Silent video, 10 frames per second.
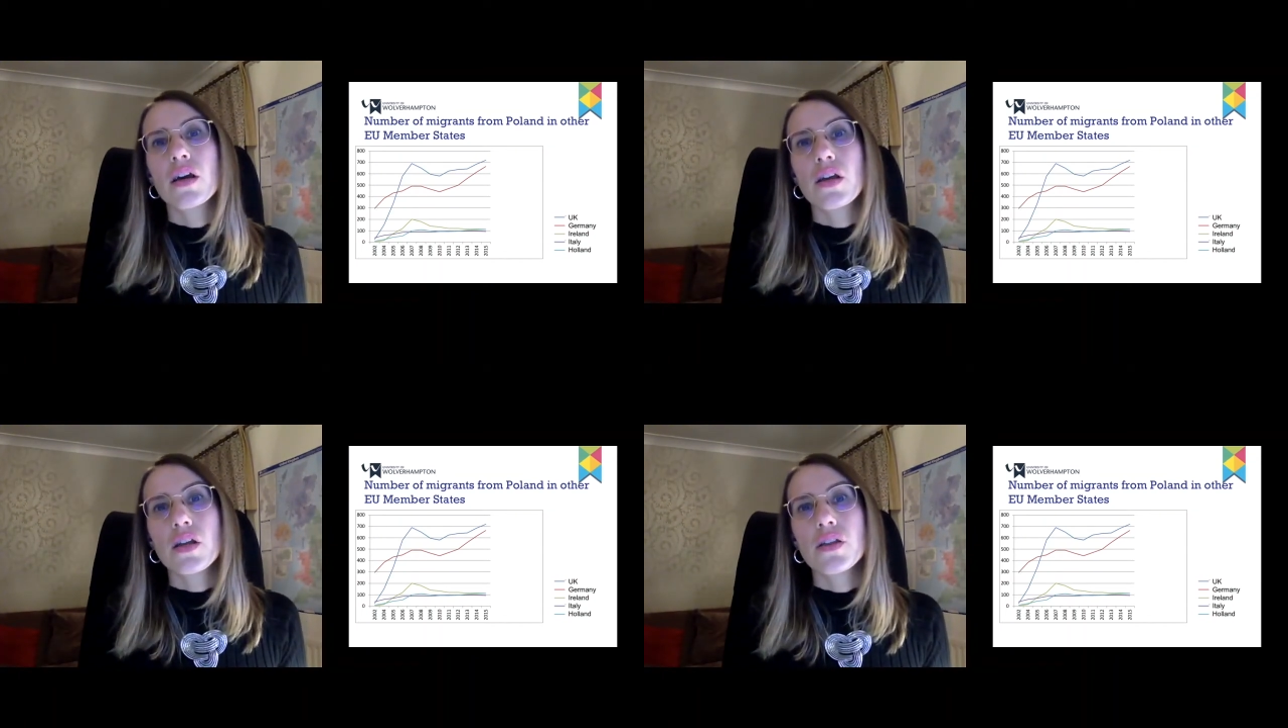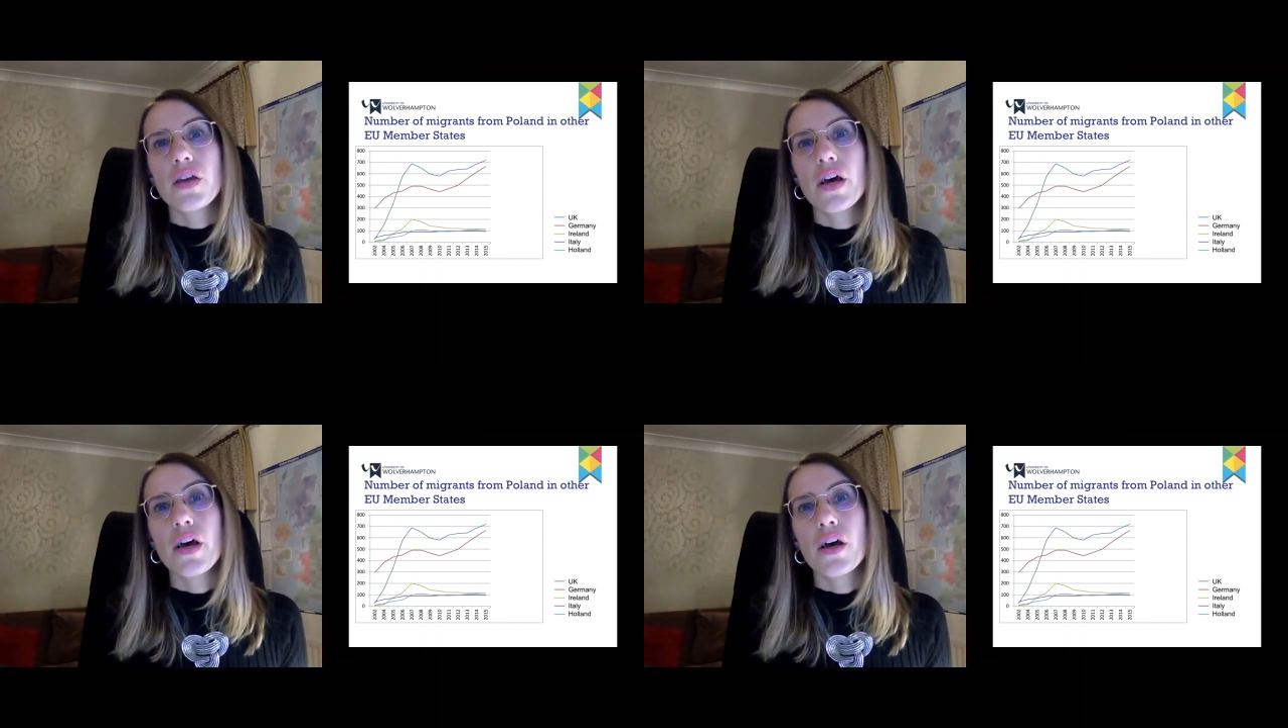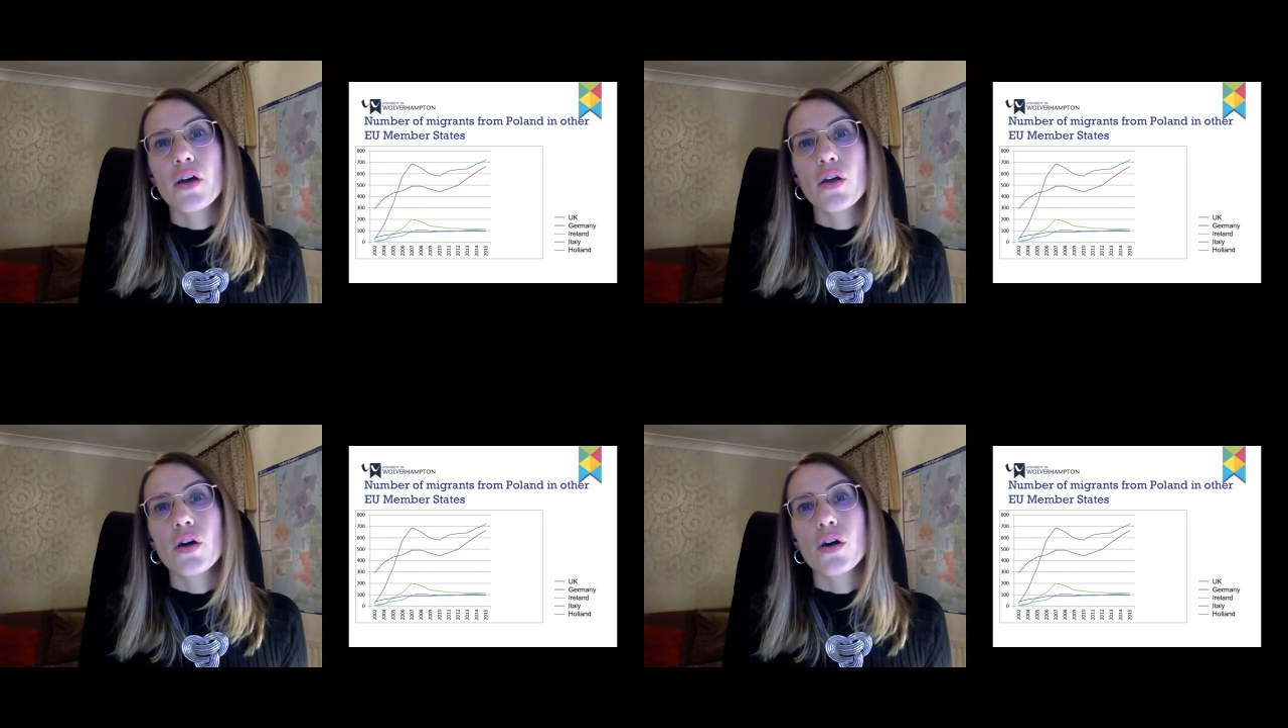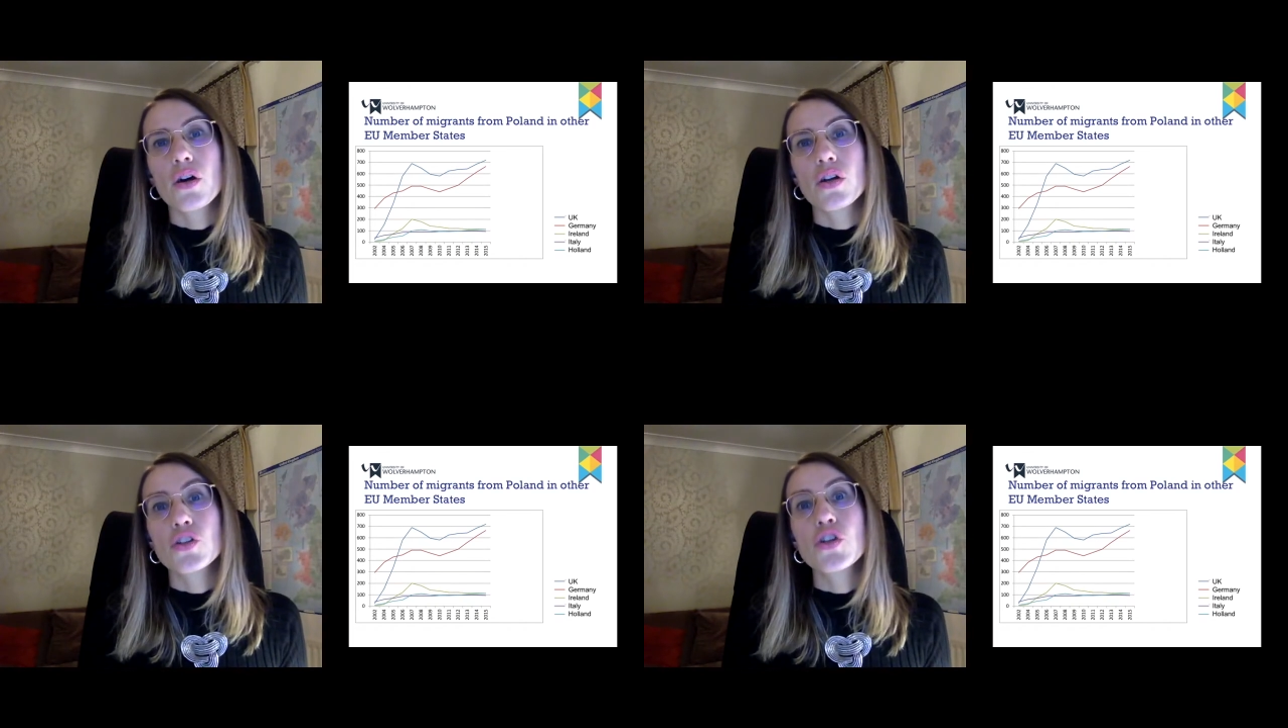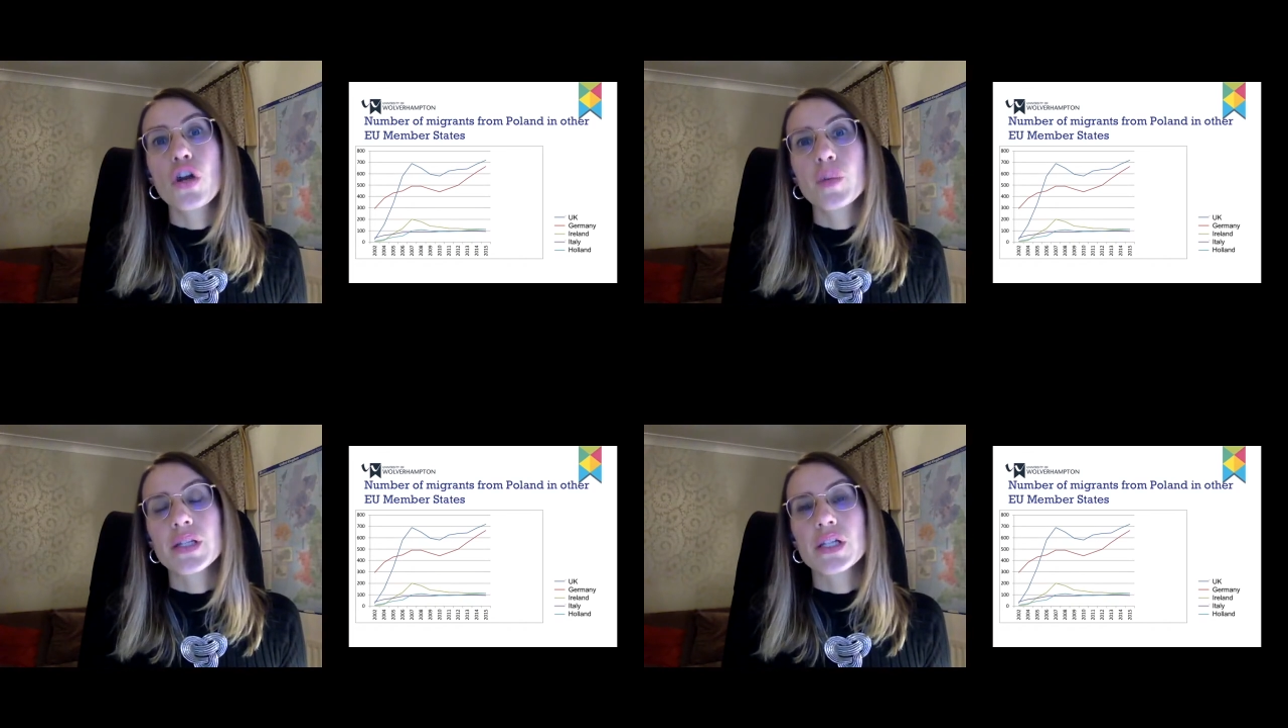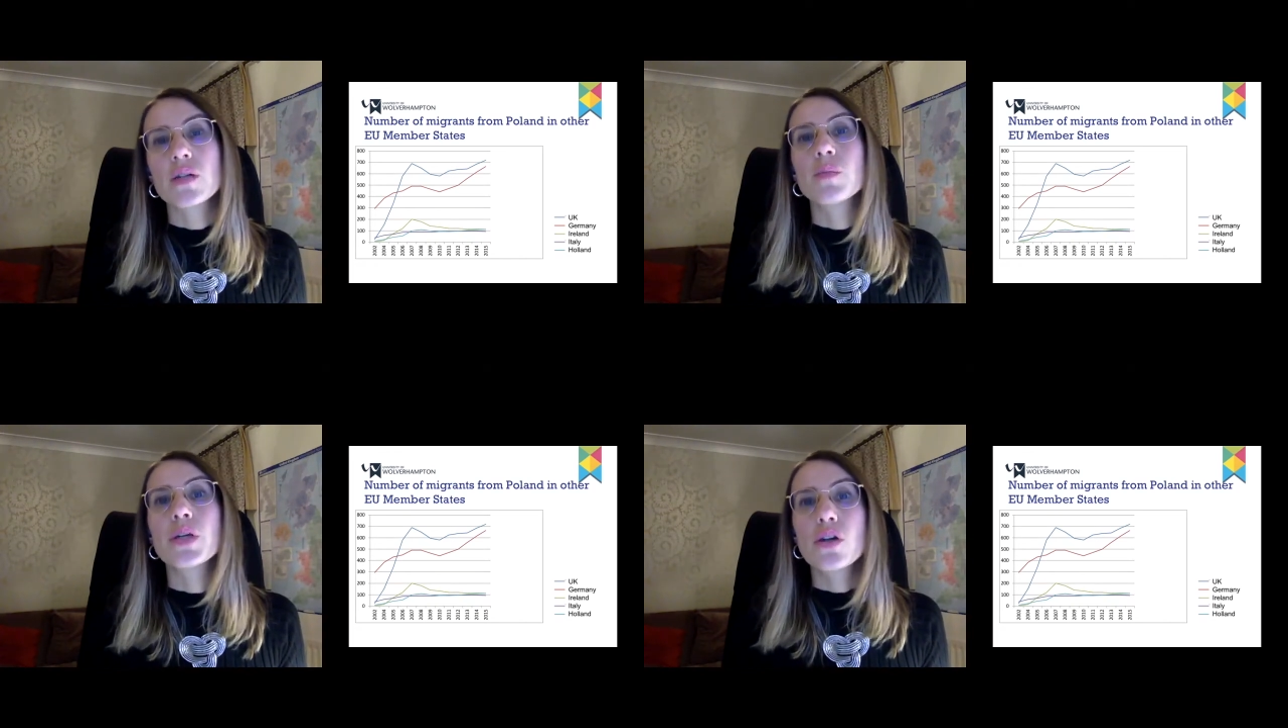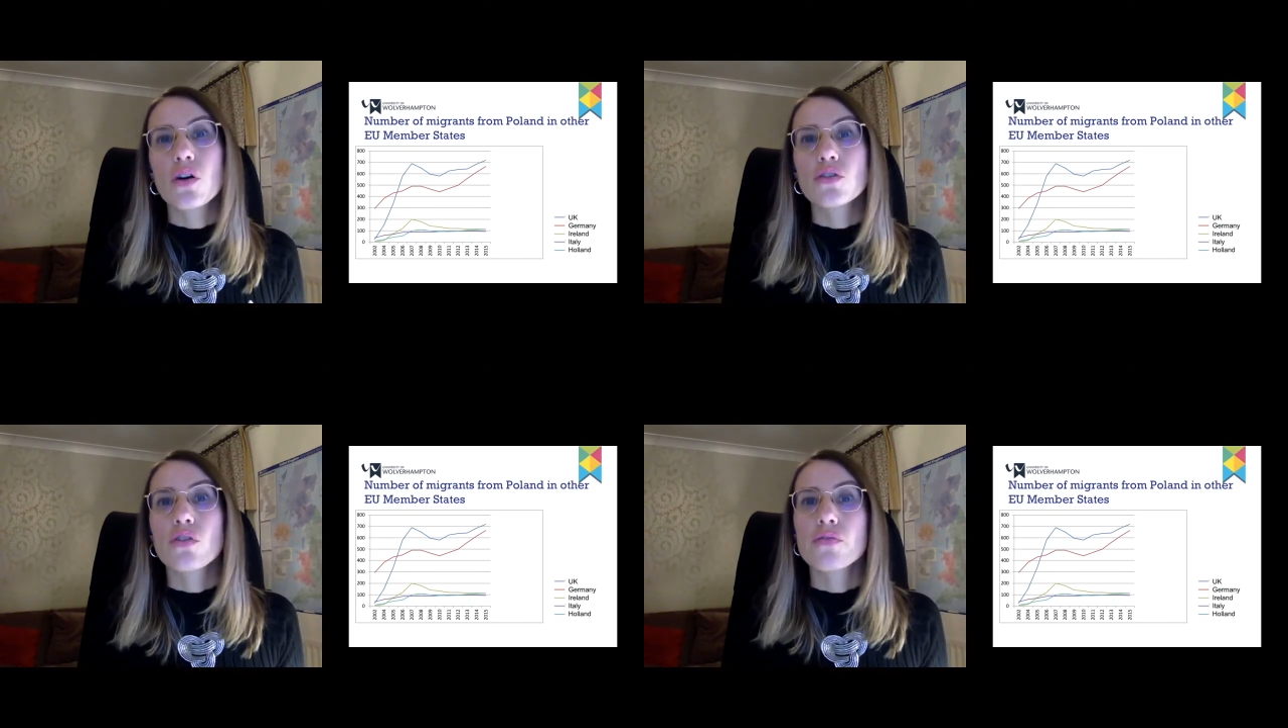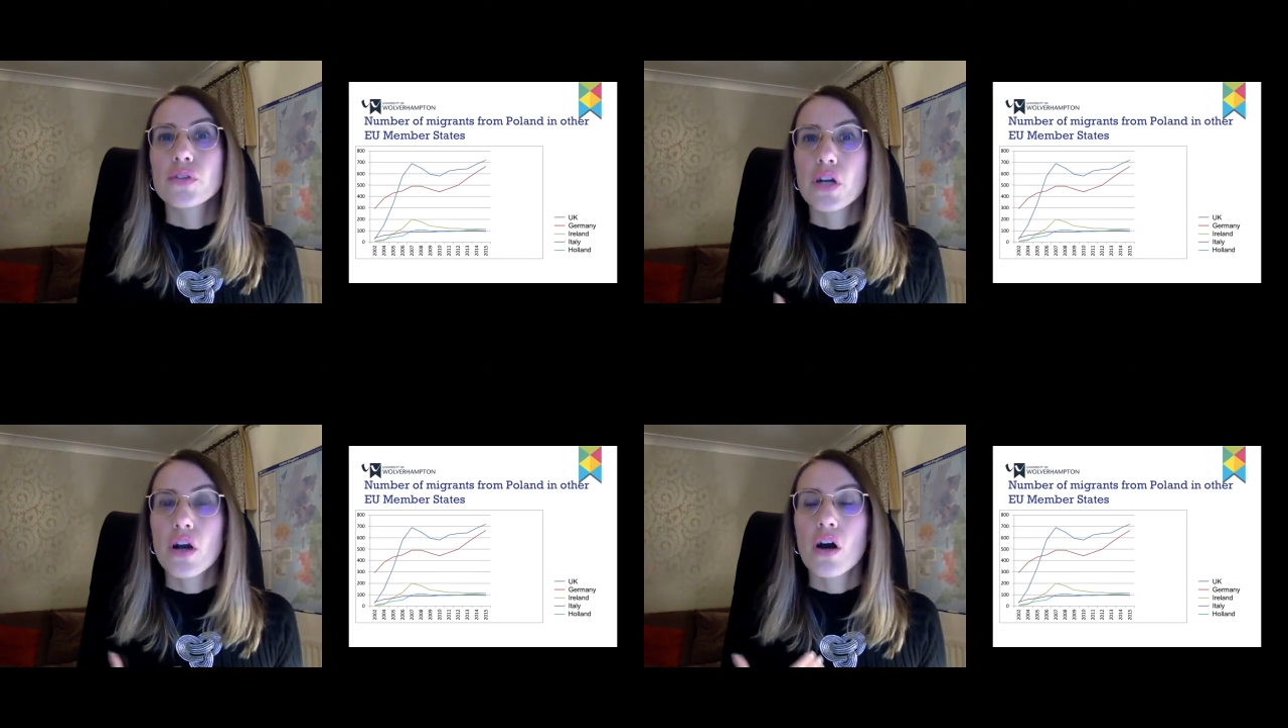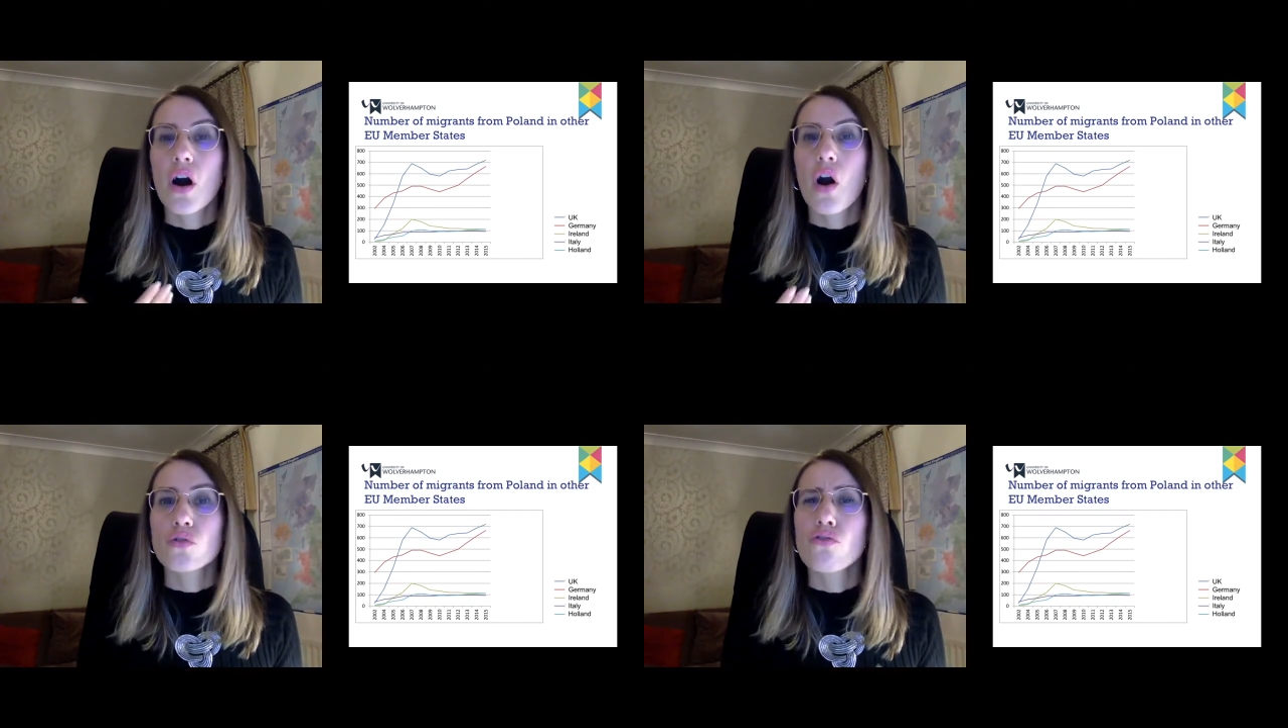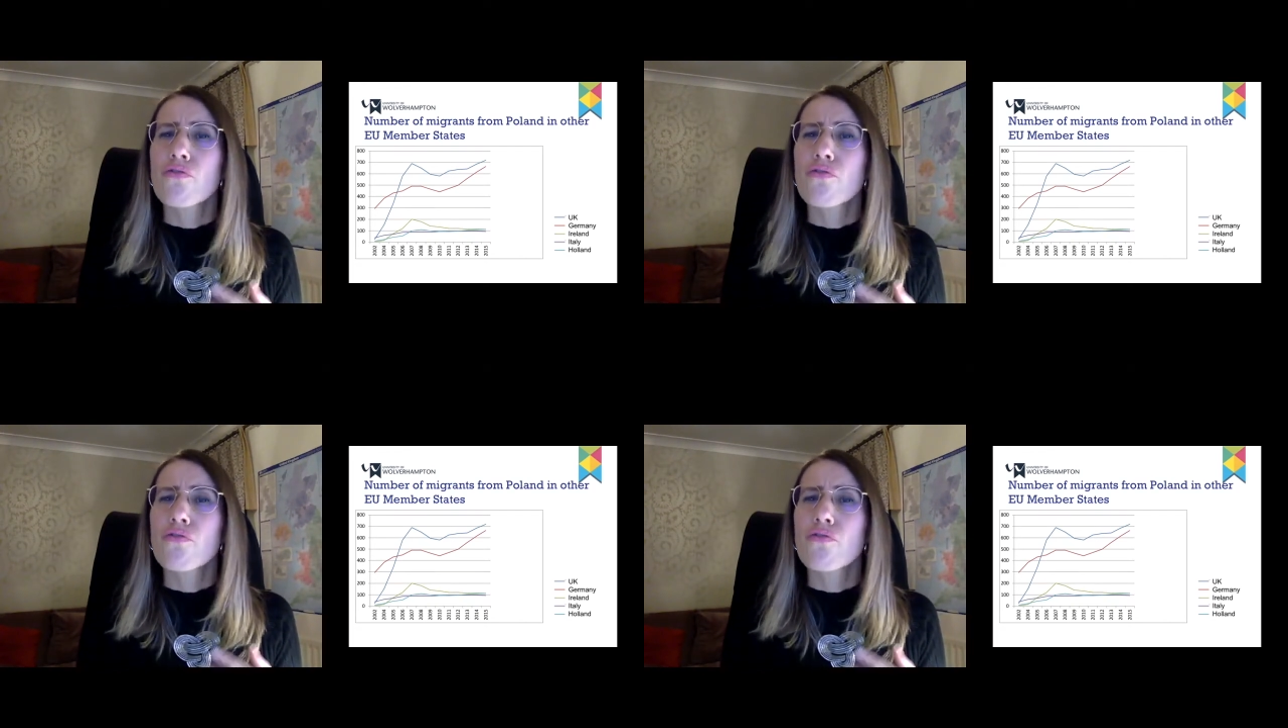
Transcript: in Germany because of their own